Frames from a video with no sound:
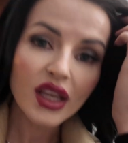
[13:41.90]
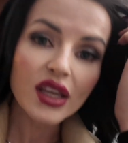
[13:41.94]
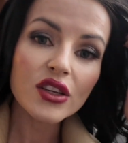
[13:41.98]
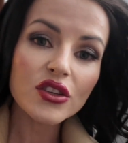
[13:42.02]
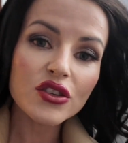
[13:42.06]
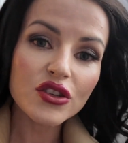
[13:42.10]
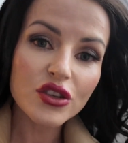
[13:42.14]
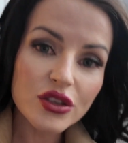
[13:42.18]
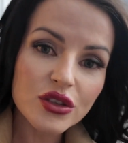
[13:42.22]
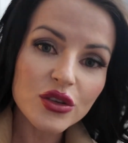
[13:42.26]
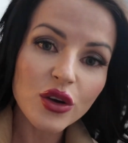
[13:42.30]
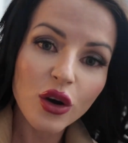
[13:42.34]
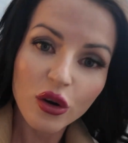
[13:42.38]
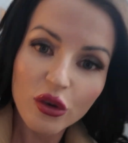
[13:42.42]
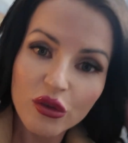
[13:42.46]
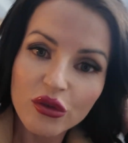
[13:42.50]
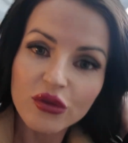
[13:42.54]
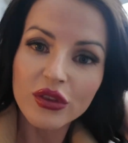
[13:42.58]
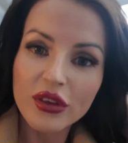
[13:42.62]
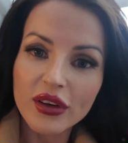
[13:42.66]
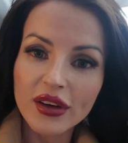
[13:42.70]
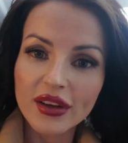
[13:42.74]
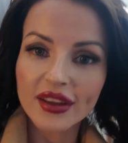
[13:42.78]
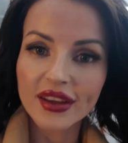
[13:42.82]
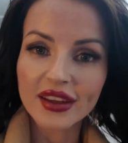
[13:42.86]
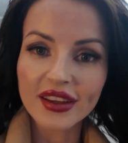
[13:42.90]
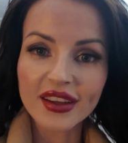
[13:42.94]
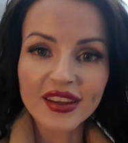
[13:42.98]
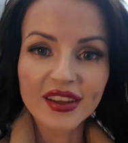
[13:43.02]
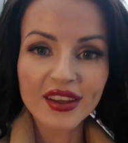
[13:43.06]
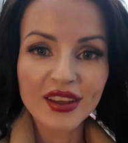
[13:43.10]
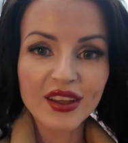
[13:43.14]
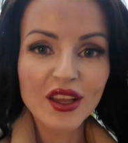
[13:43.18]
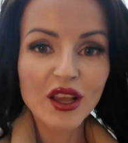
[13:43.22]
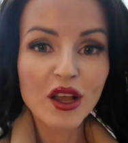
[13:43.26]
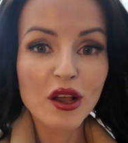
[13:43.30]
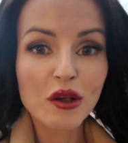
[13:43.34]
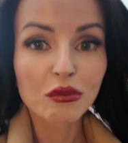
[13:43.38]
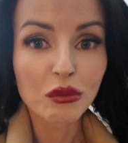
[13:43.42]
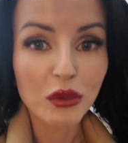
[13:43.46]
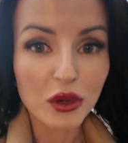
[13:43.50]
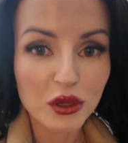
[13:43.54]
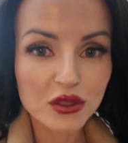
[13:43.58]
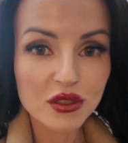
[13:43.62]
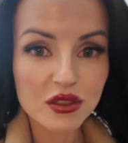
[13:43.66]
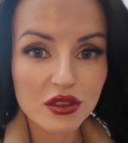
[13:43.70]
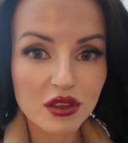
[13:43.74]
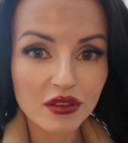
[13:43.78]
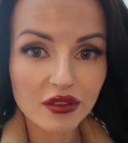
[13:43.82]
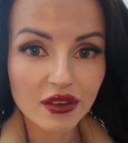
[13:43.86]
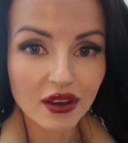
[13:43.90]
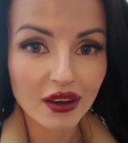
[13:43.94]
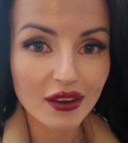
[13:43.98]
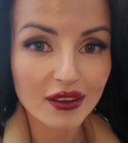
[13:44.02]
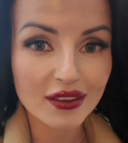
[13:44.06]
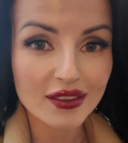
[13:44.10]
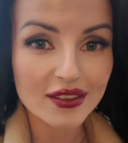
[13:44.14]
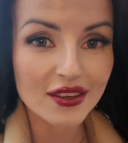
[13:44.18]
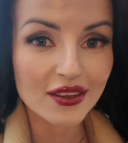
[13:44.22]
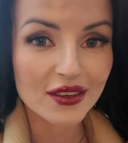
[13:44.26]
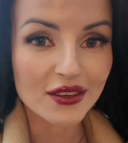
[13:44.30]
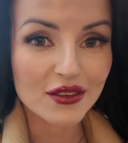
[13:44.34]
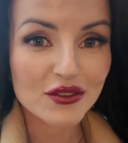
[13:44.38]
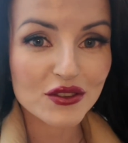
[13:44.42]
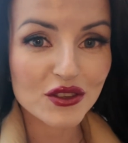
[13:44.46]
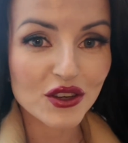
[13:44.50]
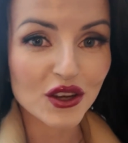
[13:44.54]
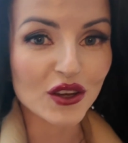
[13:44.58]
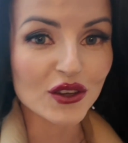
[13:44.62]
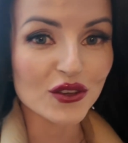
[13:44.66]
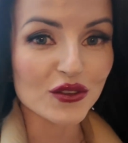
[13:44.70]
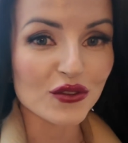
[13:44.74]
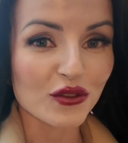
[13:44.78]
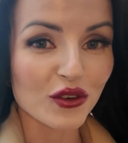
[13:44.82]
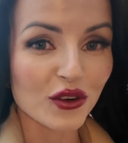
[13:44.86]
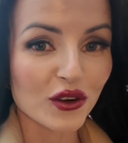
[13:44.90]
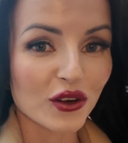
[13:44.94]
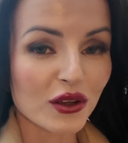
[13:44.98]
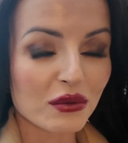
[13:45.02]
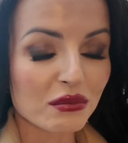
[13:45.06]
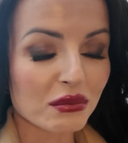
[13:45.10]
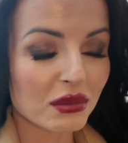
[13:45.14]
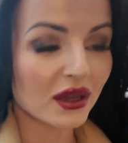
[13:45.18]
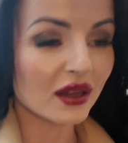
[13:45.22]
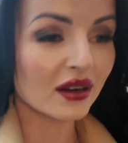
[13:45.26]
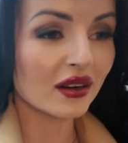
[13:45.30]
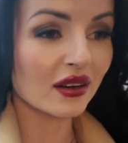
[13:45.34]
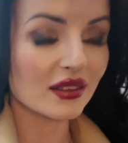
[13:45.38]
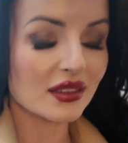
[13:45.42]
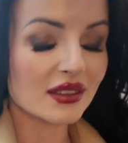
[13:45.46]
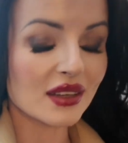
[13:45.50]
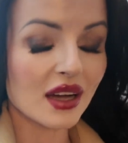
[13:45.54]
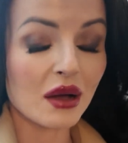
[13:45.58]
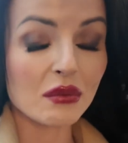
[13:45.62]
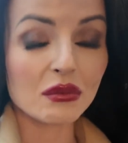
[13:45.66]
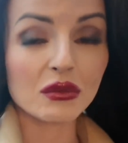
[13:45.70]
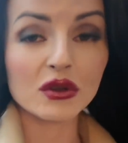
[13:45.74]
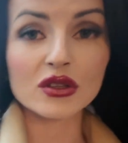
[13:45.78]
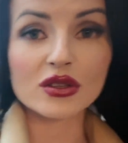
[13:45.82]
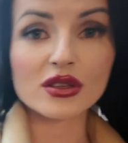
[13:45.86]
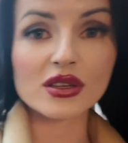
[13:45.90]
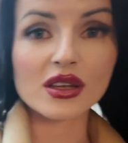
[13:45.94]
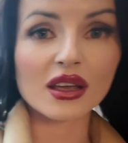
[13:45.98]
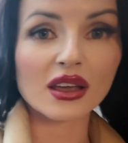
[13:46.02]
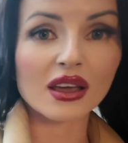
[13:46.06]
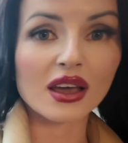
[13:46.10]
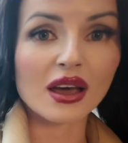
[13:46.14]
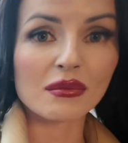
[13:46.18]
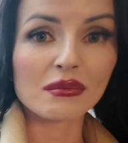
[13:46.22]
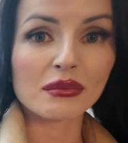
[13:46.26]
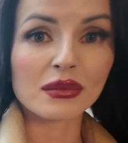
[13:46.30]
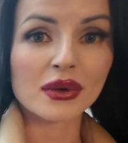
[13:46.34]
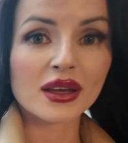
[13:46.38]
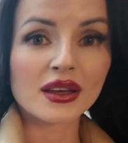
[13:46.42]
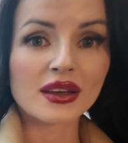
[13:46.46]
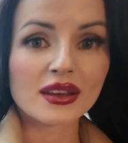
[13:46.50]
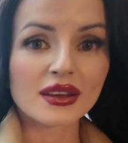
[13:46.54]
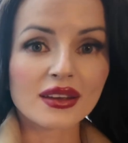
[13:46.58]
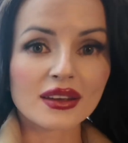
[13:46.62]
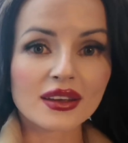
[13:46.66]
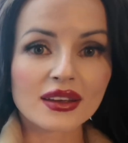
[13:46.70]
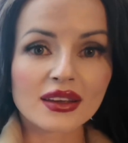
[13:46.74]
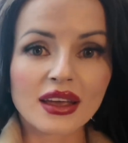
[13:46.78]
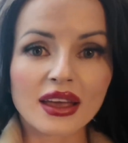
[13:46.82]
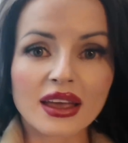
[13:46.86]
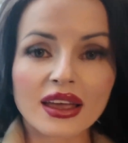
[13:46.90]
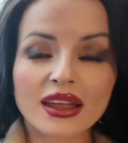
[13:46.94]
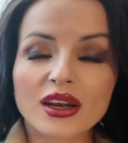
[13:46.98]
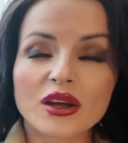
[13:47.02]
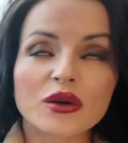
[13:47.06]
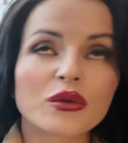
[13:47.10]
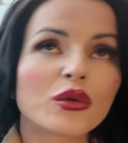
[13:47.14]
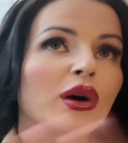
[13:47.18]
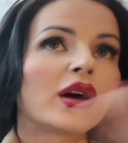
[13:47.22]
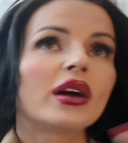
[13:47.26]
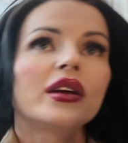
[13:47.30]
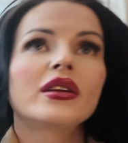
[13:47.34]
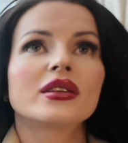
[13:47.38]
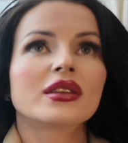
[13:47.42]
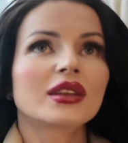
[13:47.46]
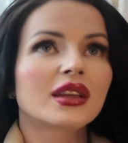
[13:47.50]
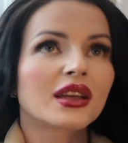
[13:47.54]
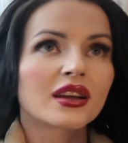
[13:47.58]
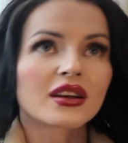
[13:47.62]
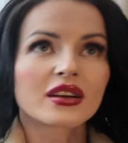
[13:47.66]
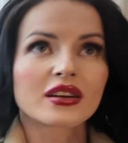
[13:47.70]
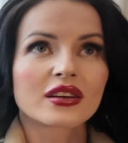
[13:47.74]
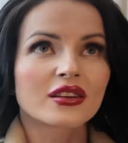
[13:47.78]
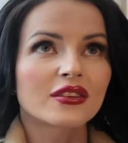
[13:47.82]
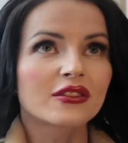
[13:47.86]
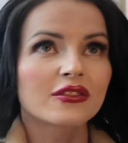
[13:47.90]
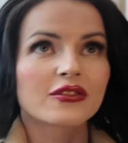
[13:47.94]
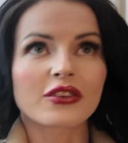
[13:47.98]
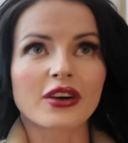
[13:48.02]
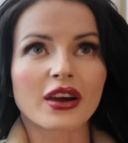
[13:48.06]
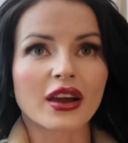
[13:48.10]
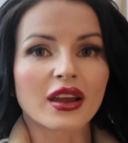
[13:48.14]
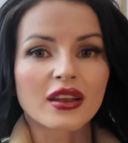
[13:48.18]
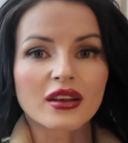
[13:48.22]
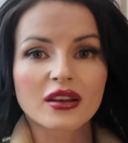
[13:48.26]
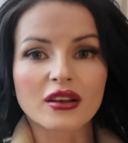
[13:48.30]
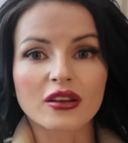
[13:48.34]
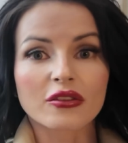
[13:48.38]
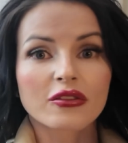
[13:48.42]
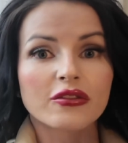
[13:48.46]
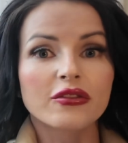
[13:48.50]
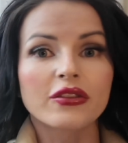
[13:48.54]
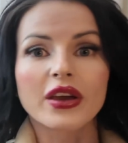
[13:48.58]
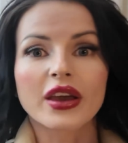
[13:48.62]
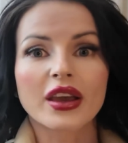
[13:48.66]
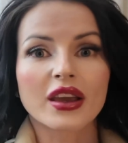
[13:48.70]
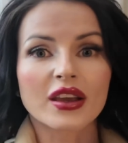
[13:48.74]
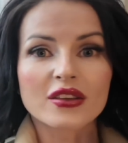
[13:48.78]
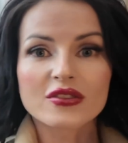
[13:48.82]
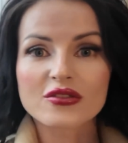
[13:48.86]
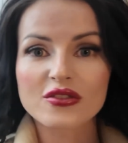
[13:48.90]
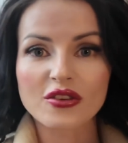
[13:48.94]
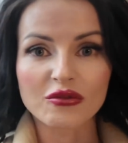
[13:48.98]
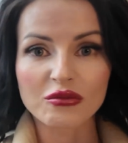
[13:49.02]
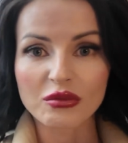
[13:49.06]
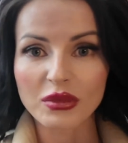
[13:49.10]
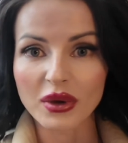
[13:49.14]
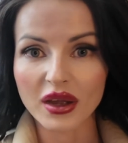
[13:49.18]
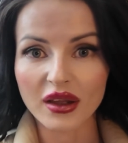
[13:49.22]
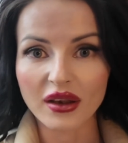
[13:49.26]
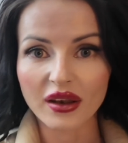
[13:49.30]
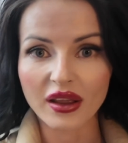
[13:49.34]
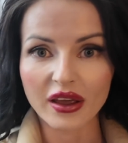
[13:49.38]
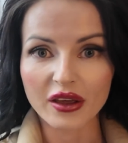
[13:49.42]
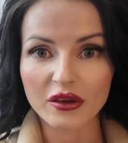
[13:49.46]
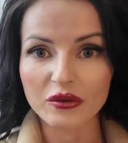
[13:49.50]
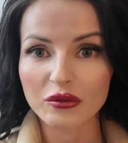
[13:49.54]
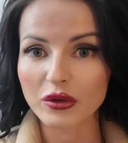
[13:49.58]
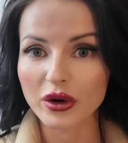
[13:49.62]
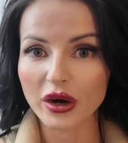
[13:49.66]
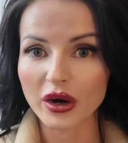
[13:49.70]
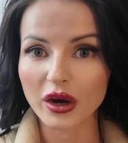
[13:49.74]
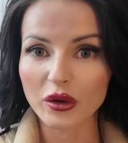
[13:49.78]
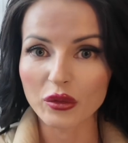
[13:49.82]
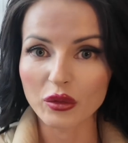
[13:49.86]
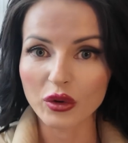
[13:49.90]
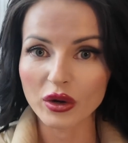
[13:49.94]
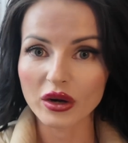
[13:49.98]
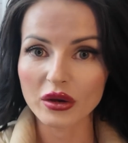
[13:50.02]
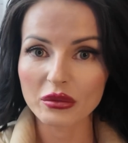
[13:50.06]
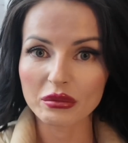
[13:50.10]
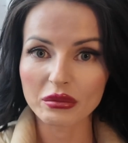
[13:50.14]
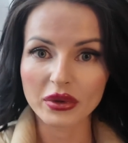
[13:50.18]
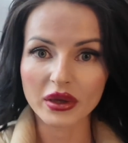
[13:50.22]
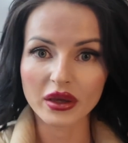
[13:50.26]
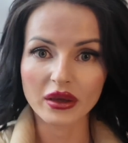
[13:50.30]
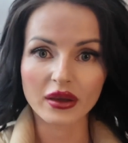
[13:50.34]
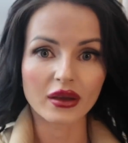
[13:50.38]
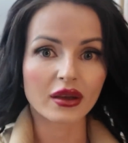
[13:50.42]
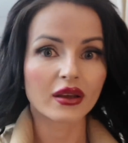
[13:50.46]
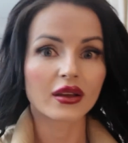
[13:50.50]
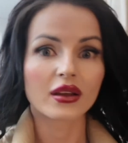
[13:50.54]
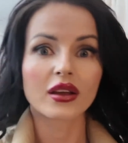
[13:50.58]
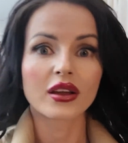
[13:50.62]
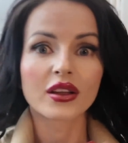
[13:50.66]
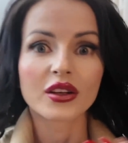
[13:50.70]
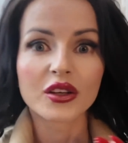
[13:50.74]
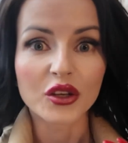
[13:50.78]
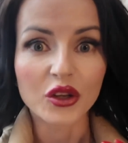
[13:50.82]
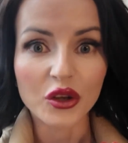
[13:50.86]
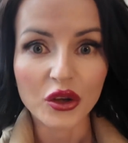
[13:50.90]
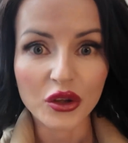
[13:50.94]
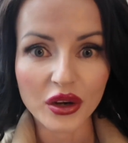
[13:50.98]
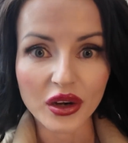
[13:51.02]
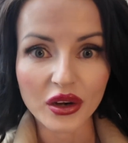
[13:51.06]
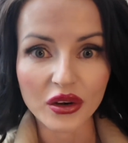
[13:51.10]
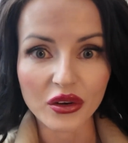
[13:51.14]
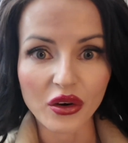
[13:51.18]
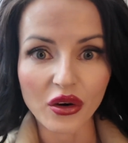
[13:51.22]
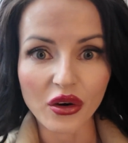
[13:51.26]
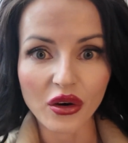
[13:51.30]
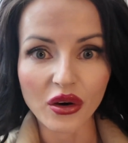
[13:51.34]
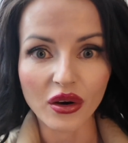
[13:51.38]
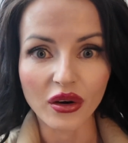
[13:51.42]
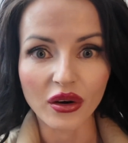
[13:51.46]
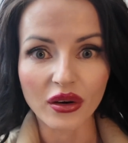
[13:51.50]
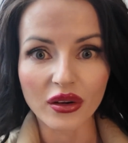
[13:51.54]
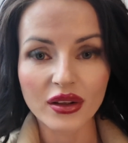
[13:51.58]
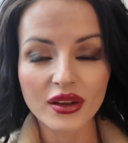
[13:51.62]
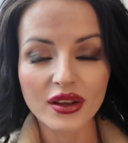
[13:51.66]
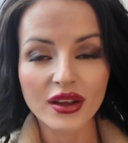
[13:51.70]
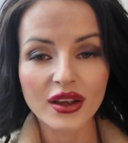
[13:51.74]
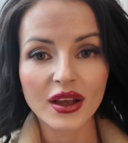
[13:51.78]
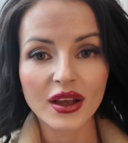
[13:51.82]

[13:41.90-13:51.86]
just hopefully, most of us change for the better. I'm not saying I'm anywhere near the final phase of my life where I want to be, not at all,